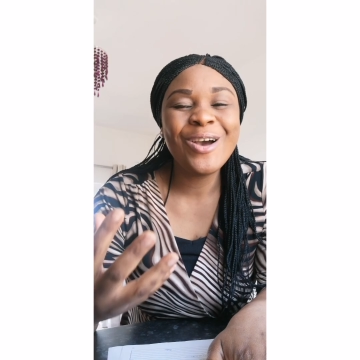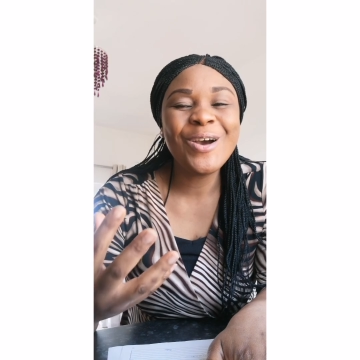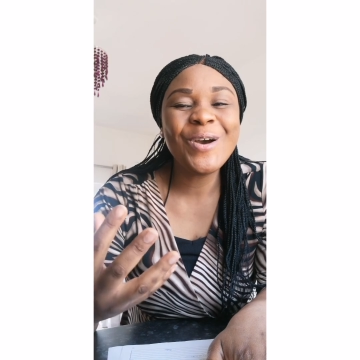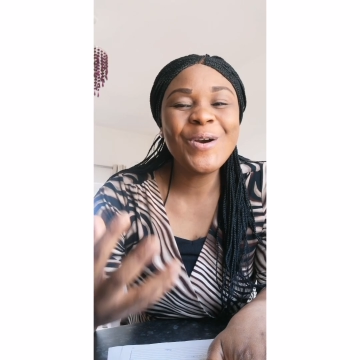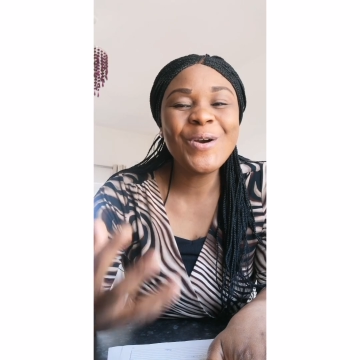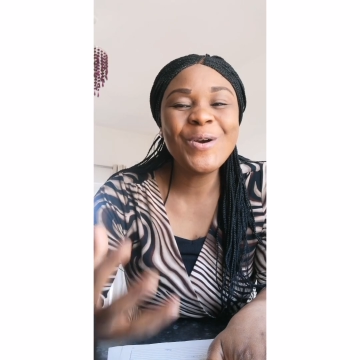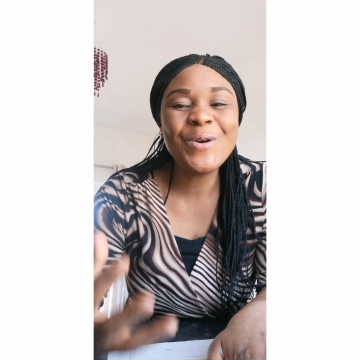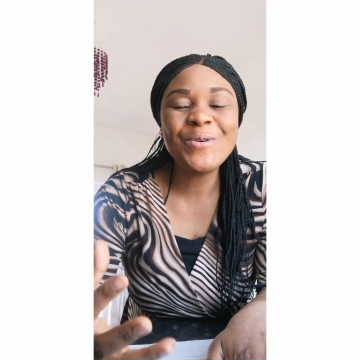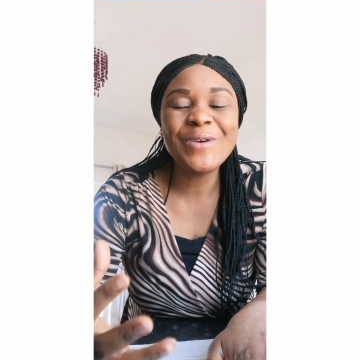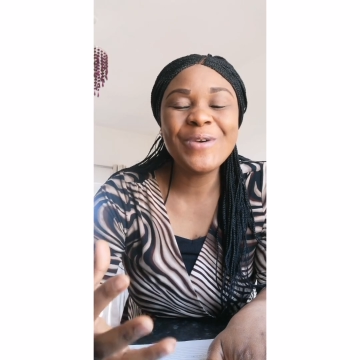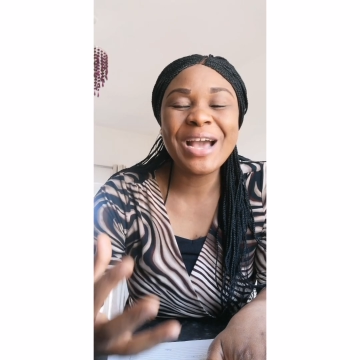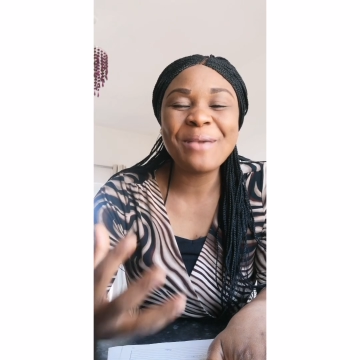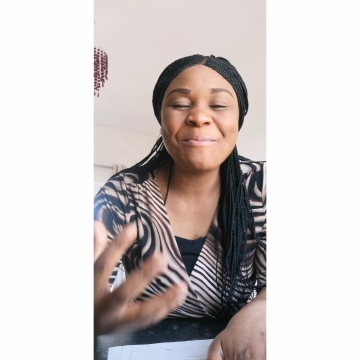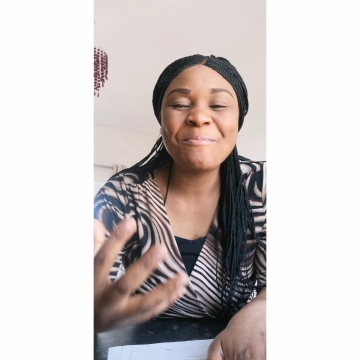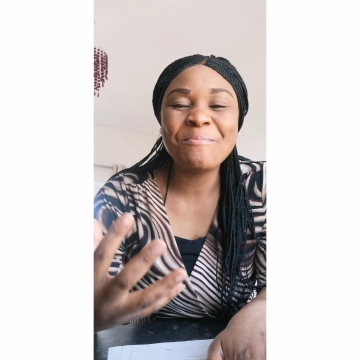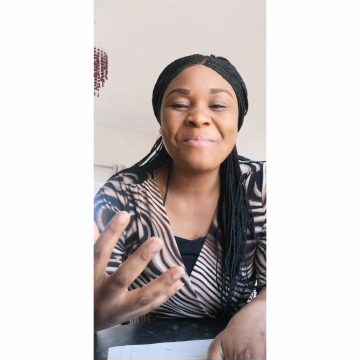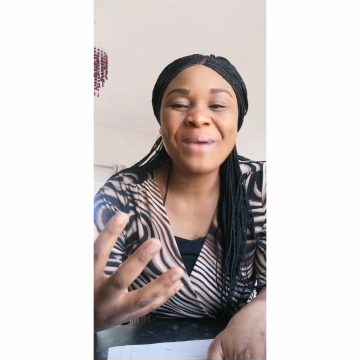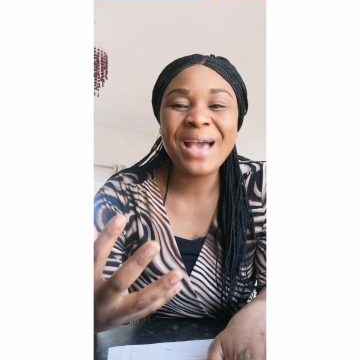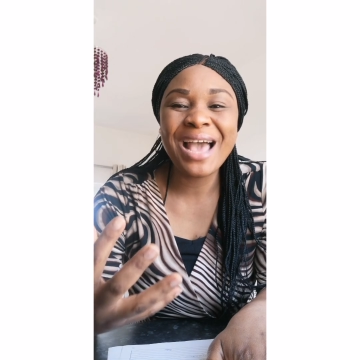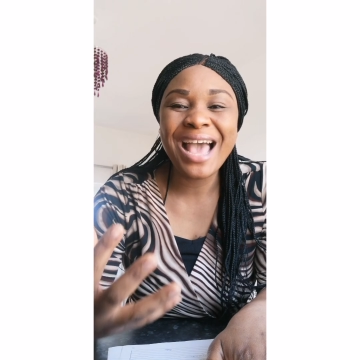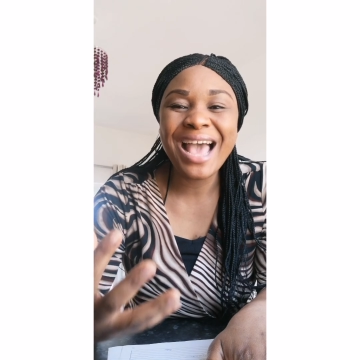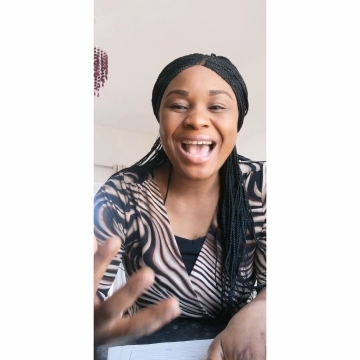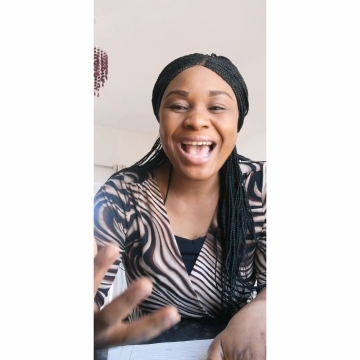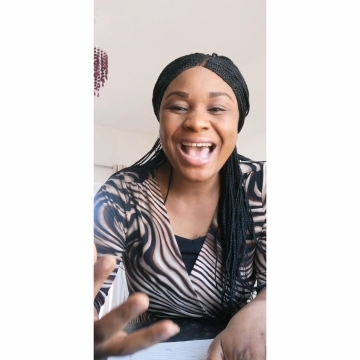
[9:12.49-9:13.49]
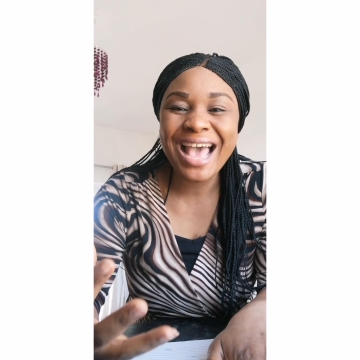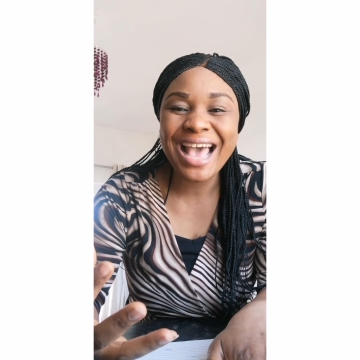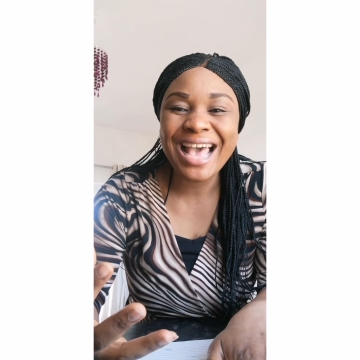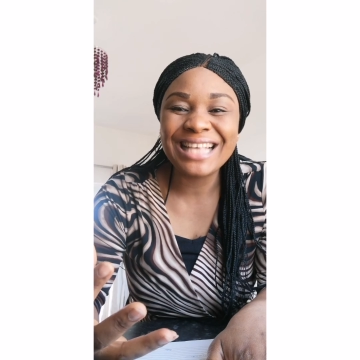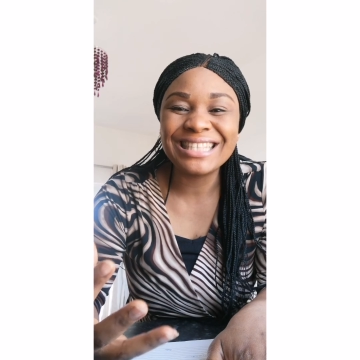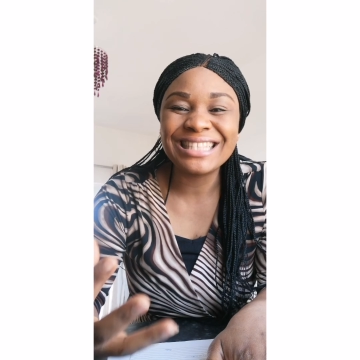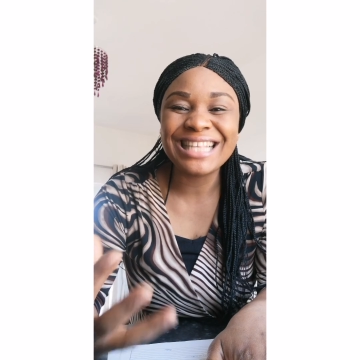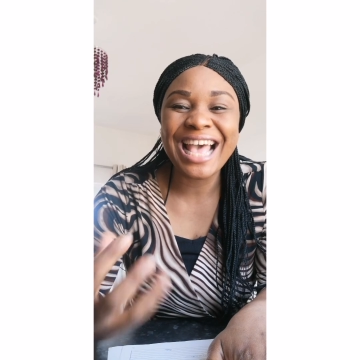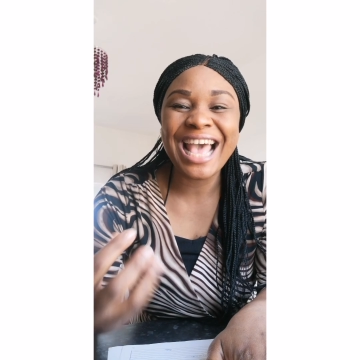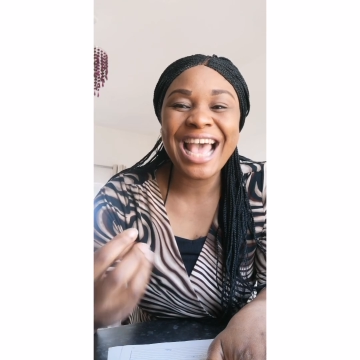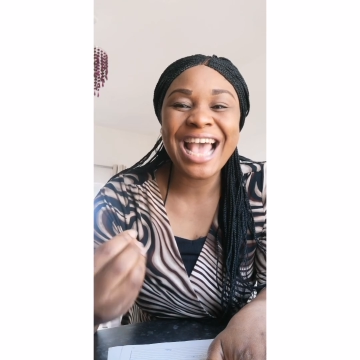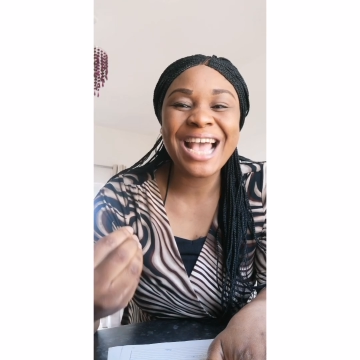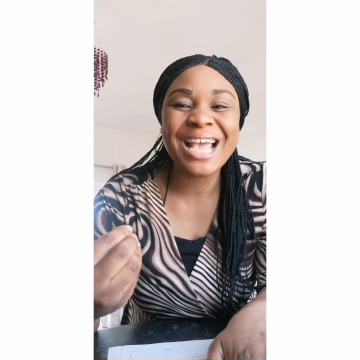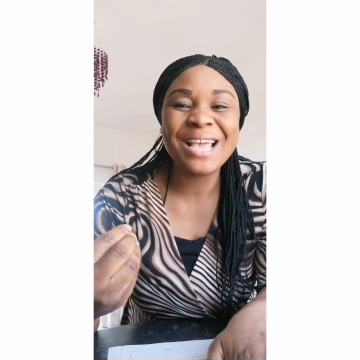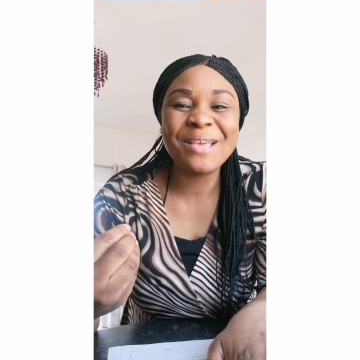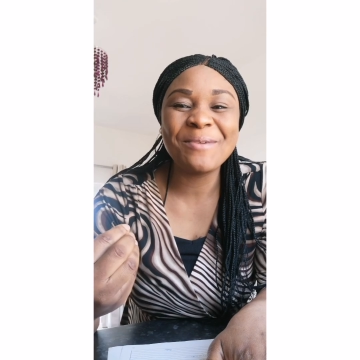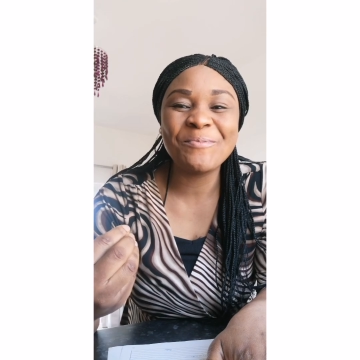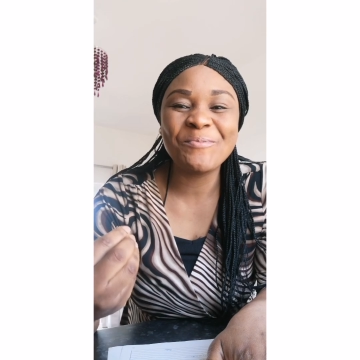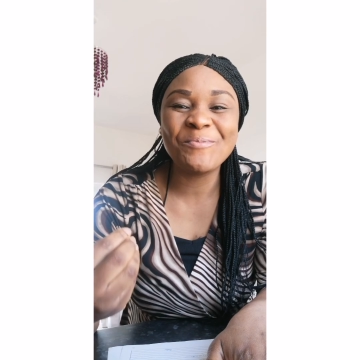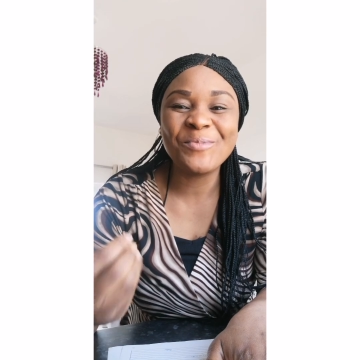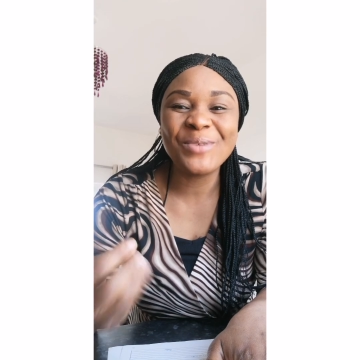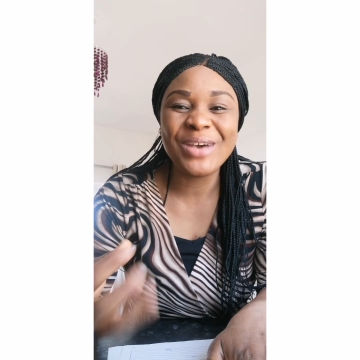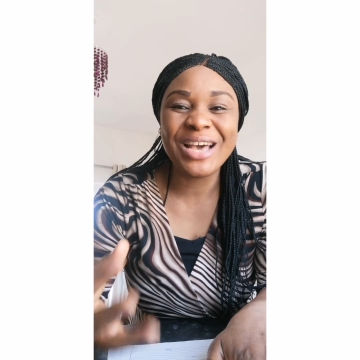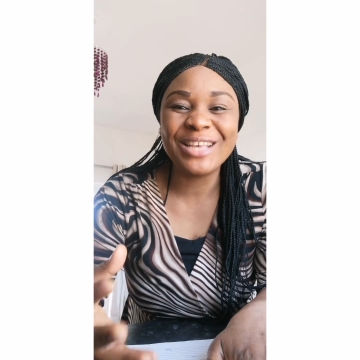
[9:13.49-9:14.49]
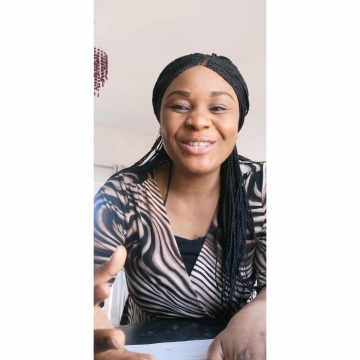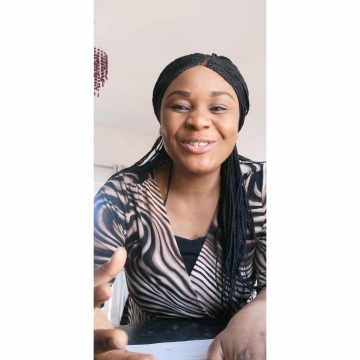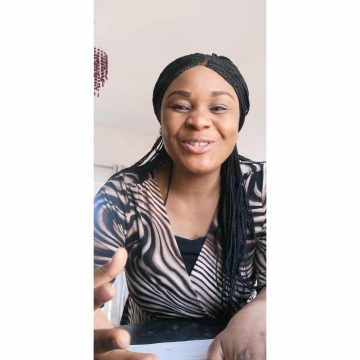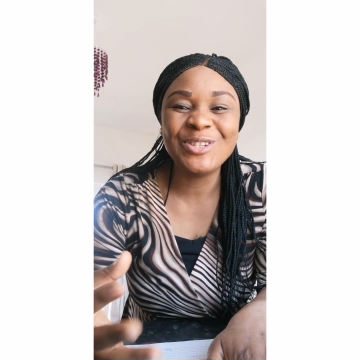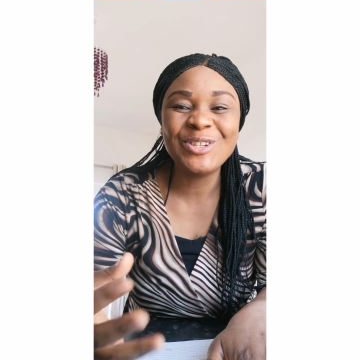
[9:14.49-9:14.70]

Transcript: Oh, I passed.